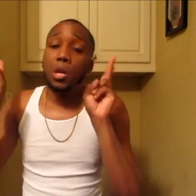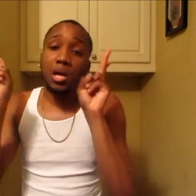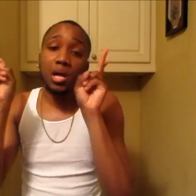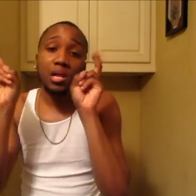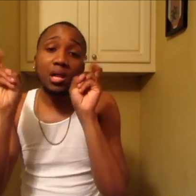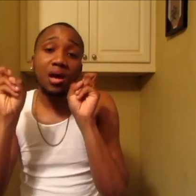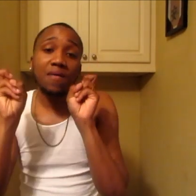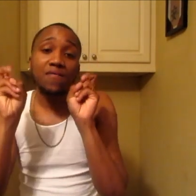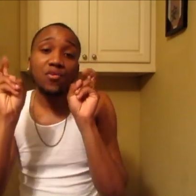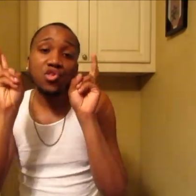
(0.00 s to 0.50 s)

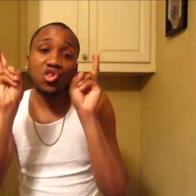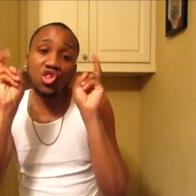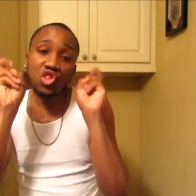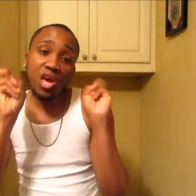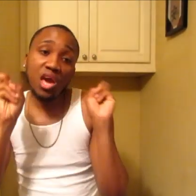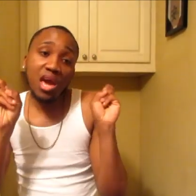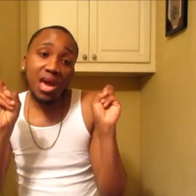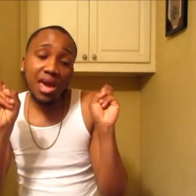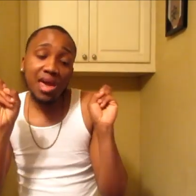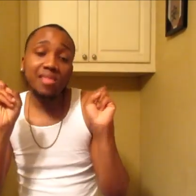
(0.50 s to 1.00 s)
clever
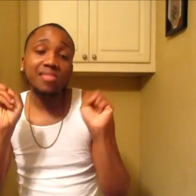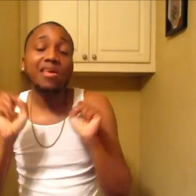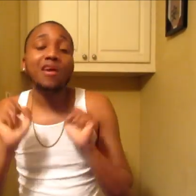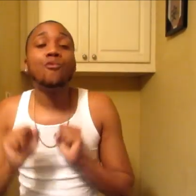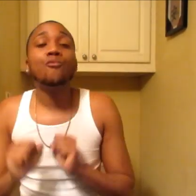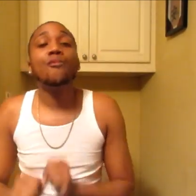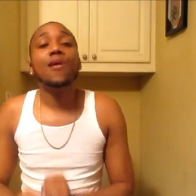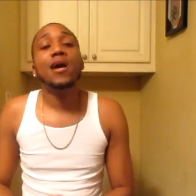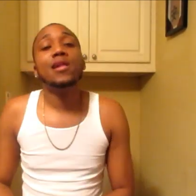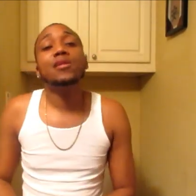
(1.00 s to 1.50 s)
shade
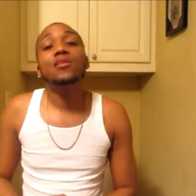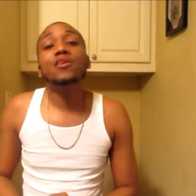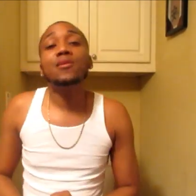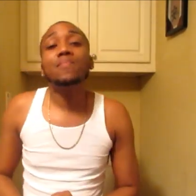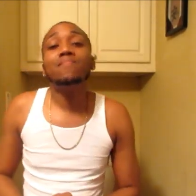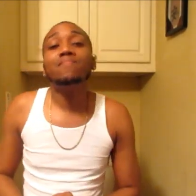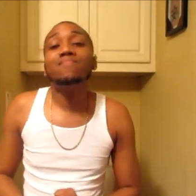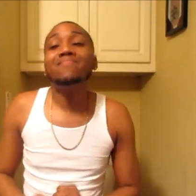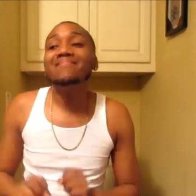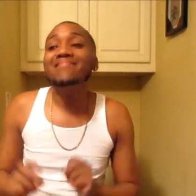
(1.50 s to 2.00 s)
that winded
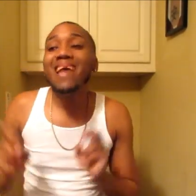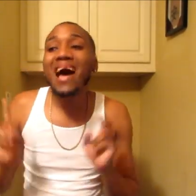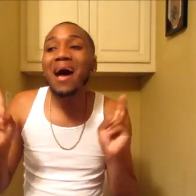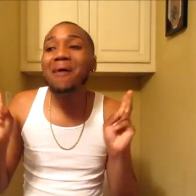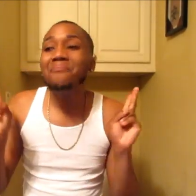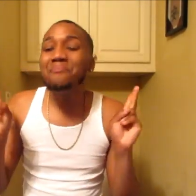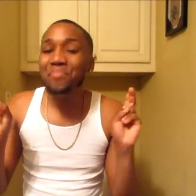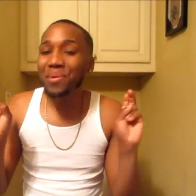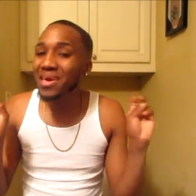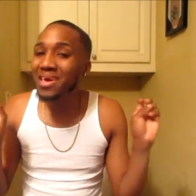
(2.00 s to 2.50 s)
up
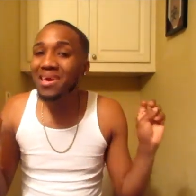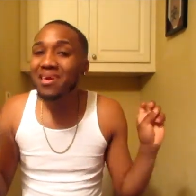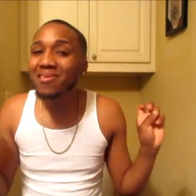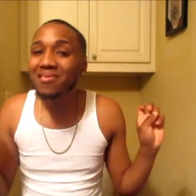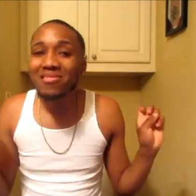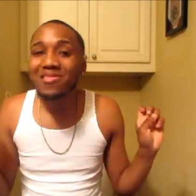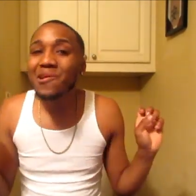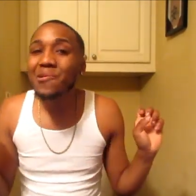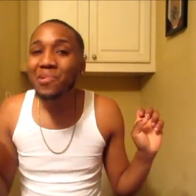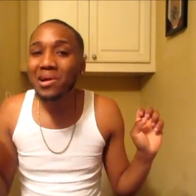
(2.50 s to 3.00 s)
not
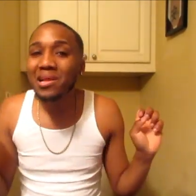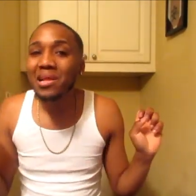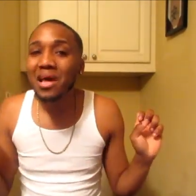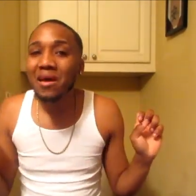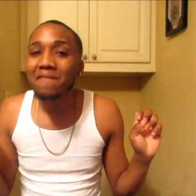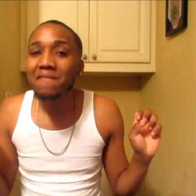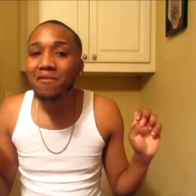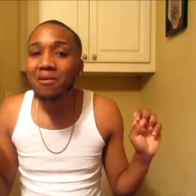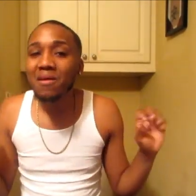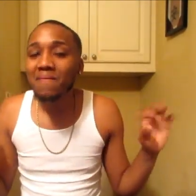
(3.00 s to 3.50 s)
being so
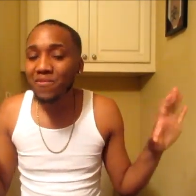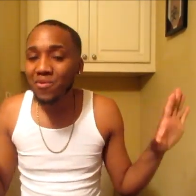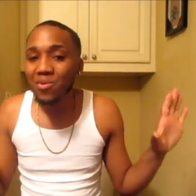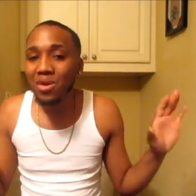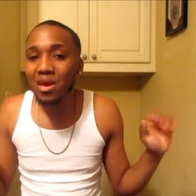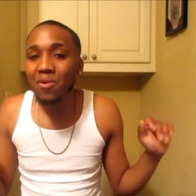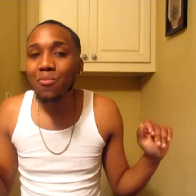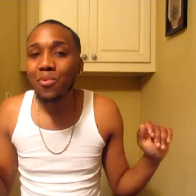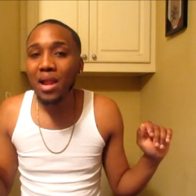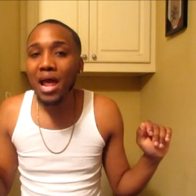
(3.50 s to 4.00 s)
clever if you
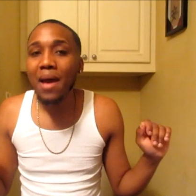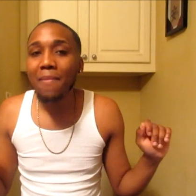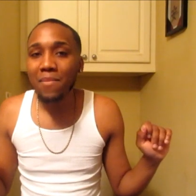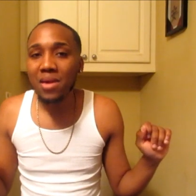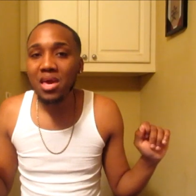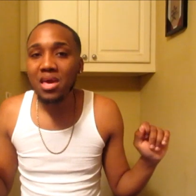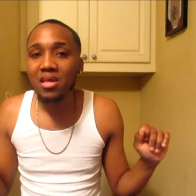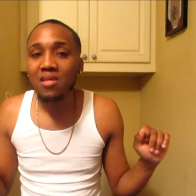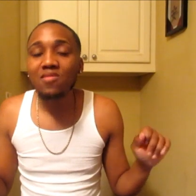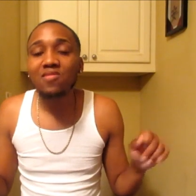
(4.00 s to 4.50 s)
get what I
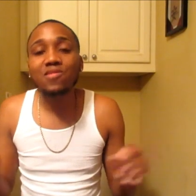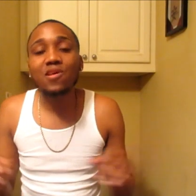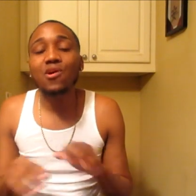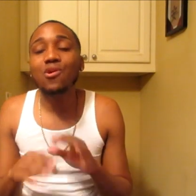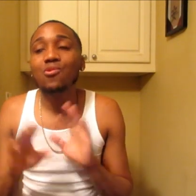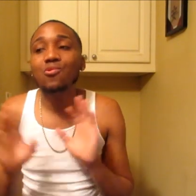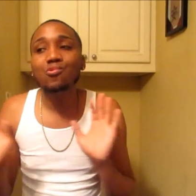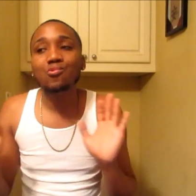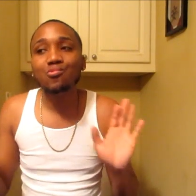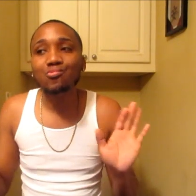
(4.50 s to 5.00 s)
mean.
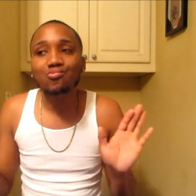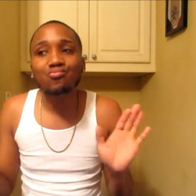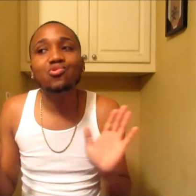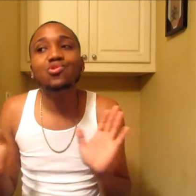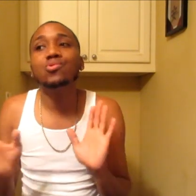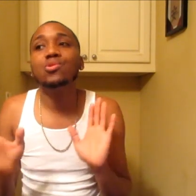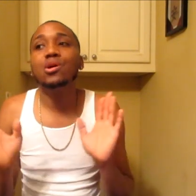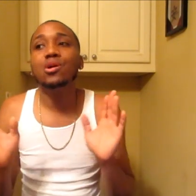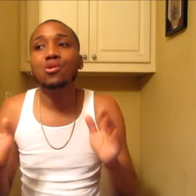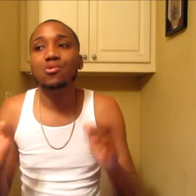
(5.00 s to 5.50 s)
So,
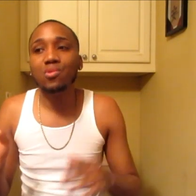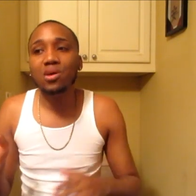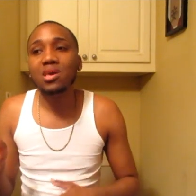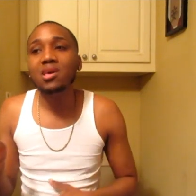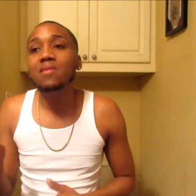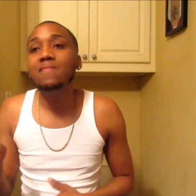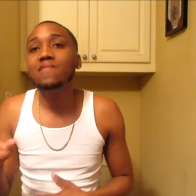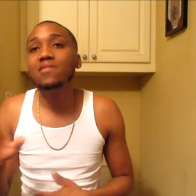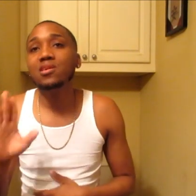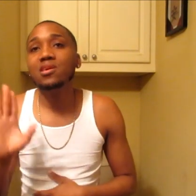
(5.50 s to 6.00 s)
you know,
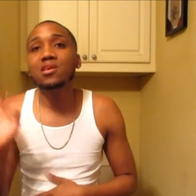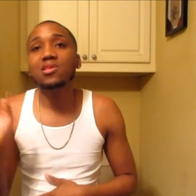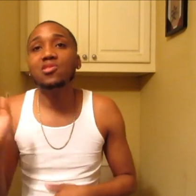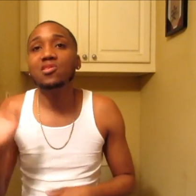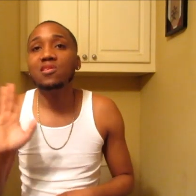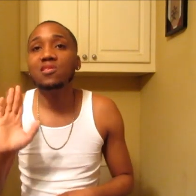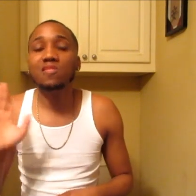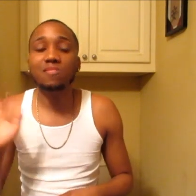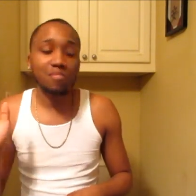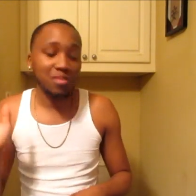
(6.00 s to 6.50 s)
Eva can
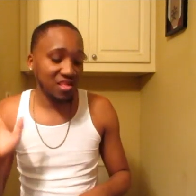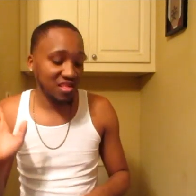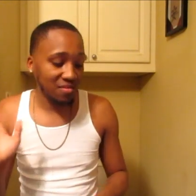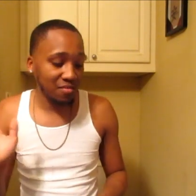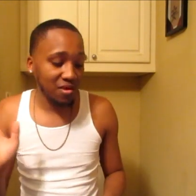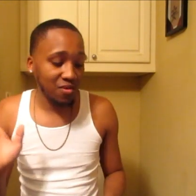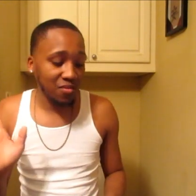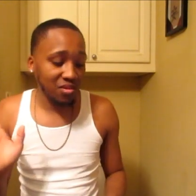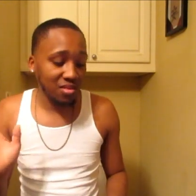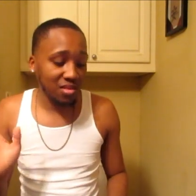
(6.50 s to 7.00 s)
just
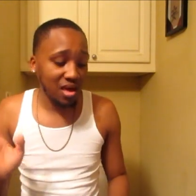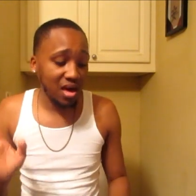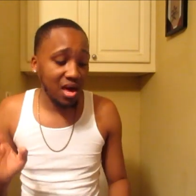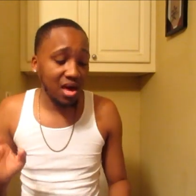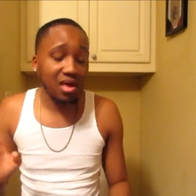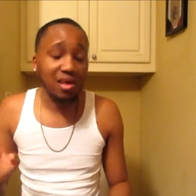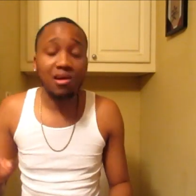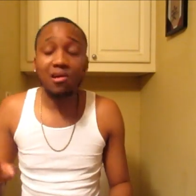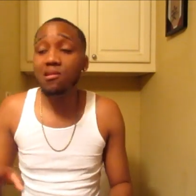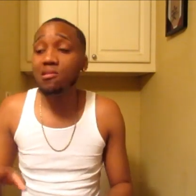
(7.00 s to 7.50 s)
miss me with
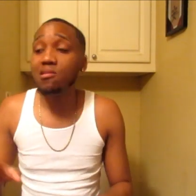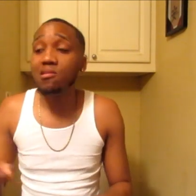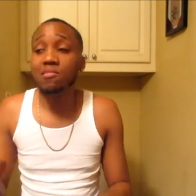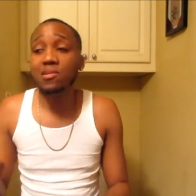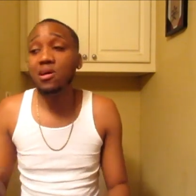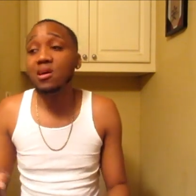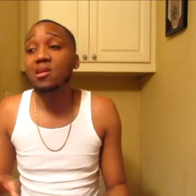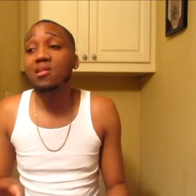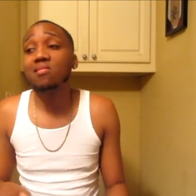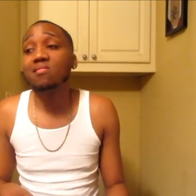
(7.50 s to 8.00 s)
that,
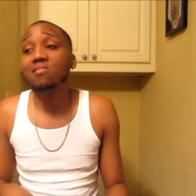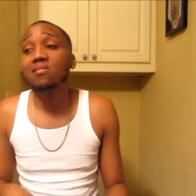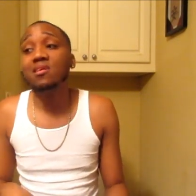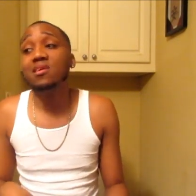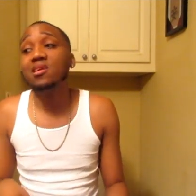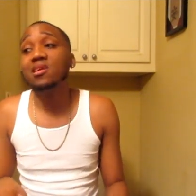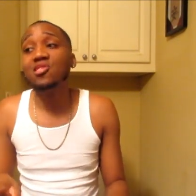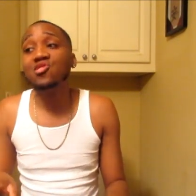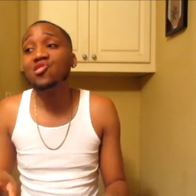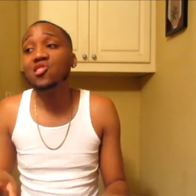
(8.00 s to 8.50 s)
um,
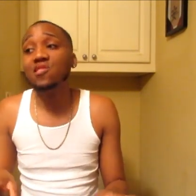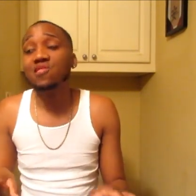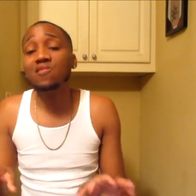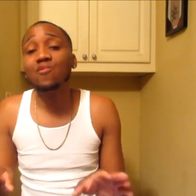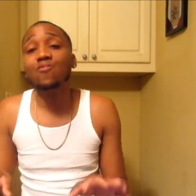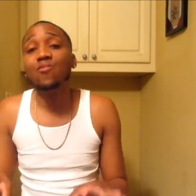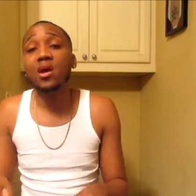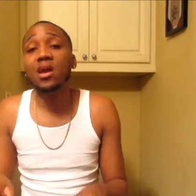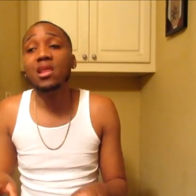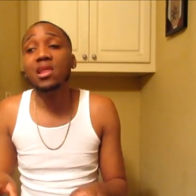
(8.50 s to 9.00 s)
honestly. It's just
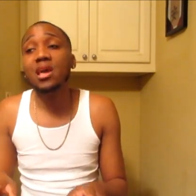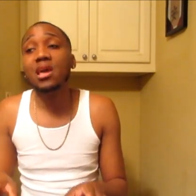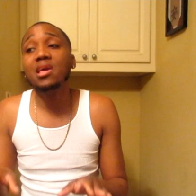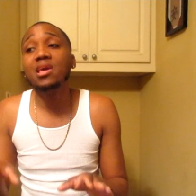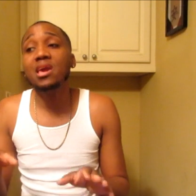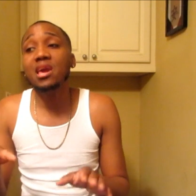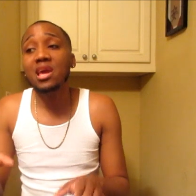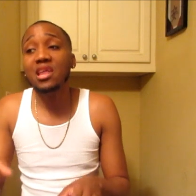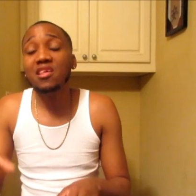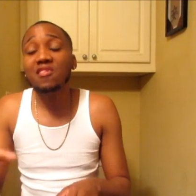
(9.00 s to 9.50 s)
the way
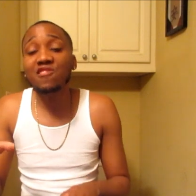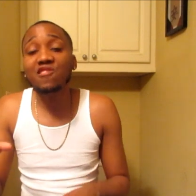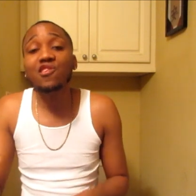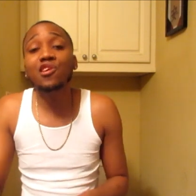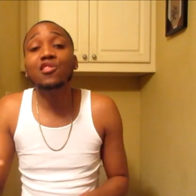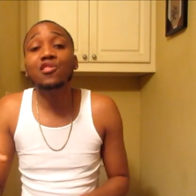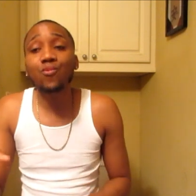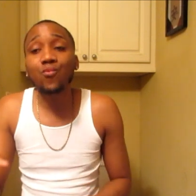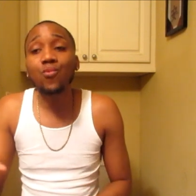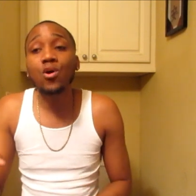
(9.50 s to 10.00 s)
that Kandi
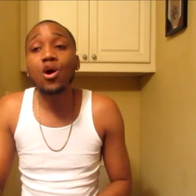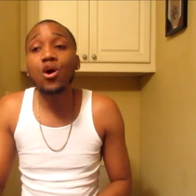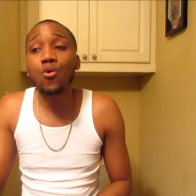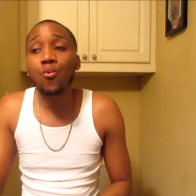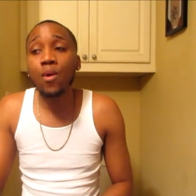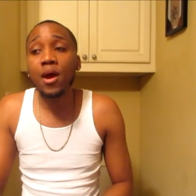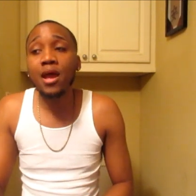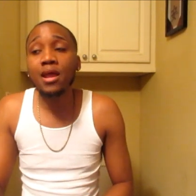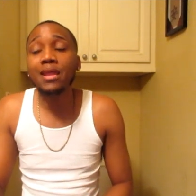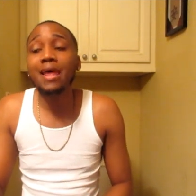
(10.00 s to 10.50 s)
took it the
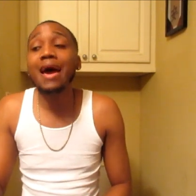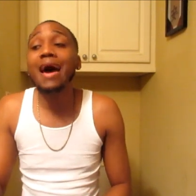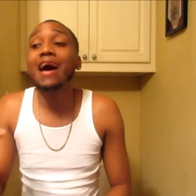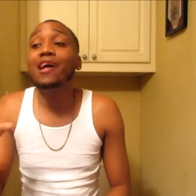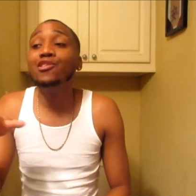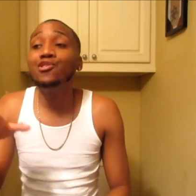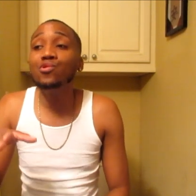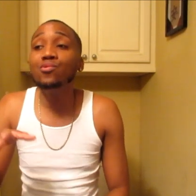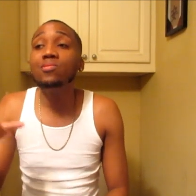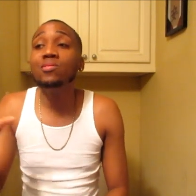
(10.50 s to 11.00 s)
wrong way. Now,
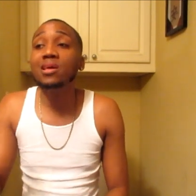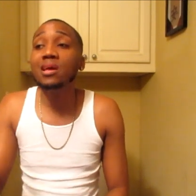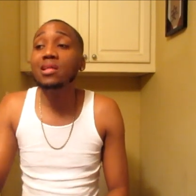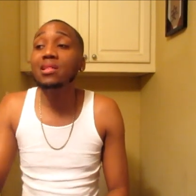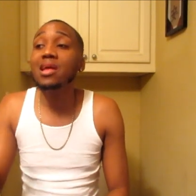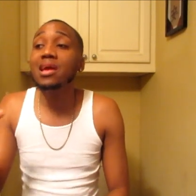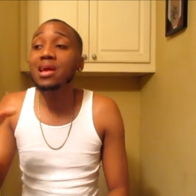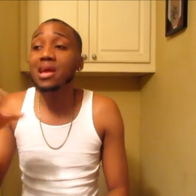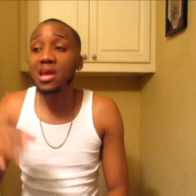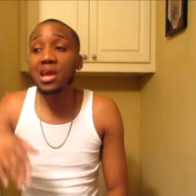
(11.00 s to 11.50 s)
I do
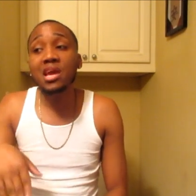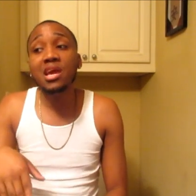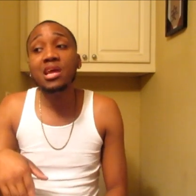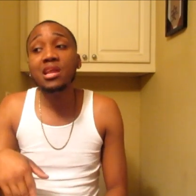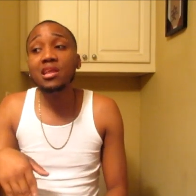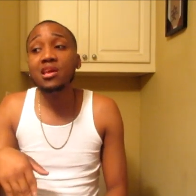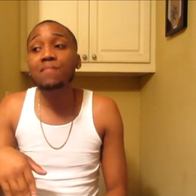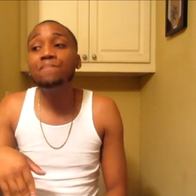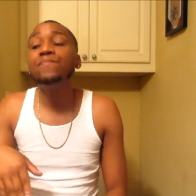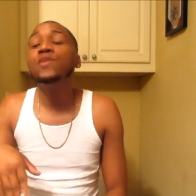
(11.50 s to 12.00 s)
think that
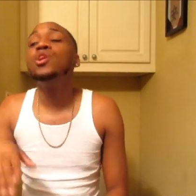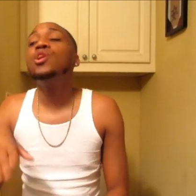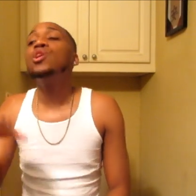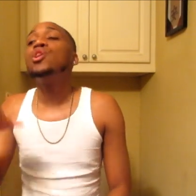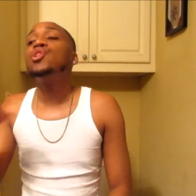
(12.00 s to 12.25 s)
Kandi